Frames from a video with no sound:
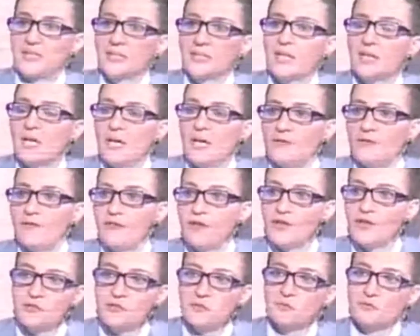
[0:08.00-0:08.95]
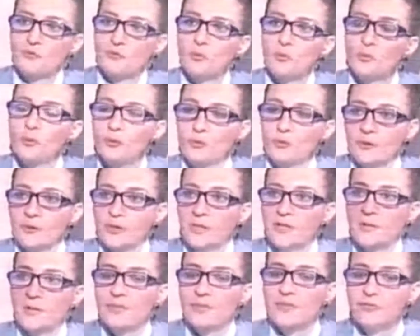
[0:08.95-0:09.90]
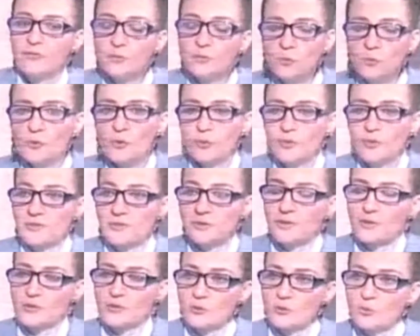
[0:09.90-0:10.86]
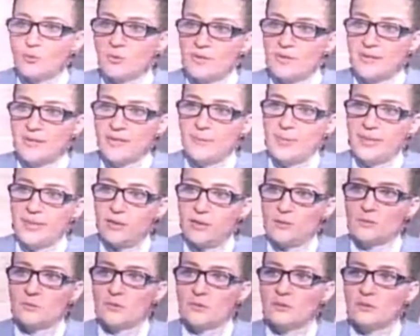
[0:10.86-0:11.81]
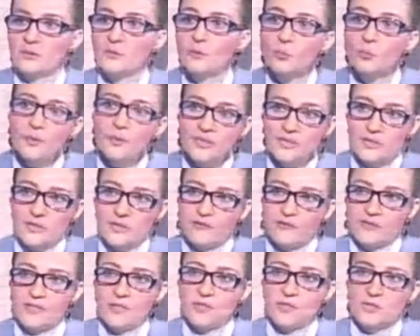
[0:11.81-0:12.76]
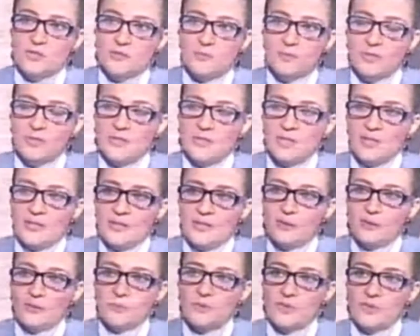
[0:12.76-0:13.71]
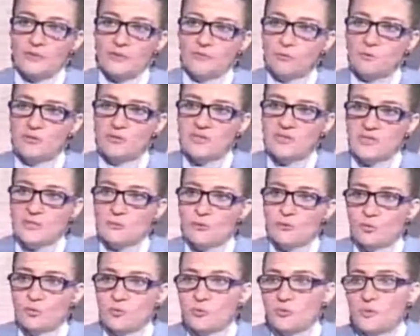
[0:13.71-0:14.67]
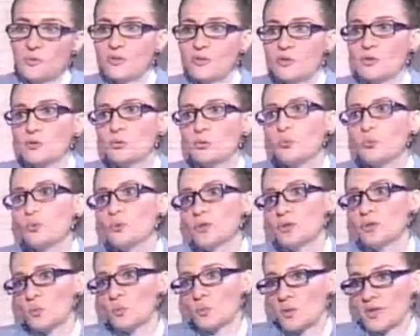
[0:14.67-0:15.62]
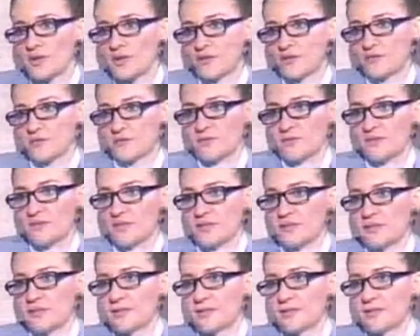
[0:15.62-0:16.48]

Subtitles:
First of all, before we start talking the queens of Egypt, we have to distinguish between the royal wife, the